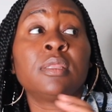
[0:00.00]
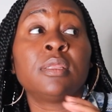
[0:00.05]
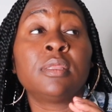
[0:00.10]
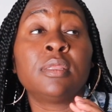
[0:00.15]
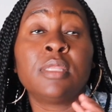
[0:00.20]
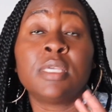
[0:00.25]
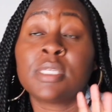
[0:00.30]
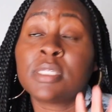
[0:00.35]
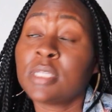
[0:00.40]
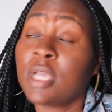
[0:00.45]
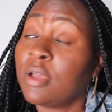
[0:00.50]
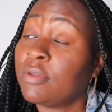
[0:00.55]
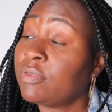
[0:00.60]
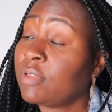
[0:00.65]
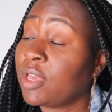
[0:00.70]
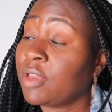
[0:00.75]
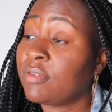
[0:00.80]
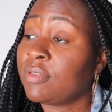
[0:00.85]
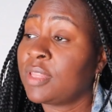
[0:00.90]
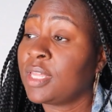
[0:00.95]
The soft
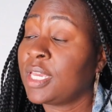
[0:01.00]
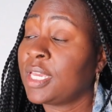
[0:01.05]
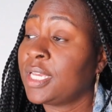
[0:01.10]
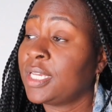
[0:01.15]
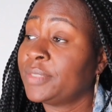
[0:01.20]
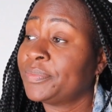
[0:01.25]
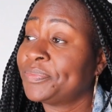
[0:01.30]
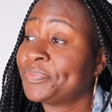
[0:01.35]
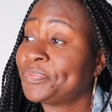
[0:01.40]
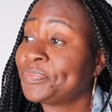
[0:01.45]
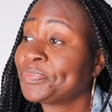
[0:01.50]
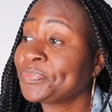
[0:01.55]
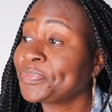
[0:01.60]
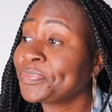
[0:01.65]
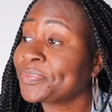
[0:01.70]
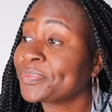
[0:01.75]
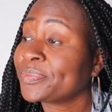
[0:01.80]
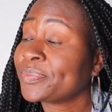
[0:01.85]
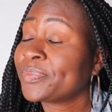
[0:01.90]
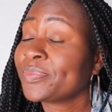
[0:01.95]
life thing,
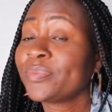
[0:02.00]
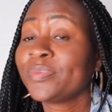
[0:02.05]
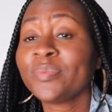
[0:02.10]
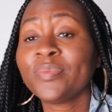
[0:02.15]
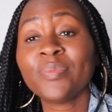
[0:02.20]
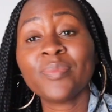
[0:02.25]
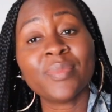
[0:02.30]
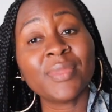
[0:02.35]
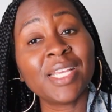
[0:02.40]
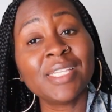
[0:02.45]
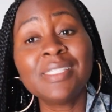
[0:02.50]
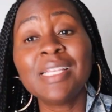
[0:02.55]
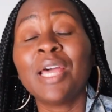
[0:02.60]
it's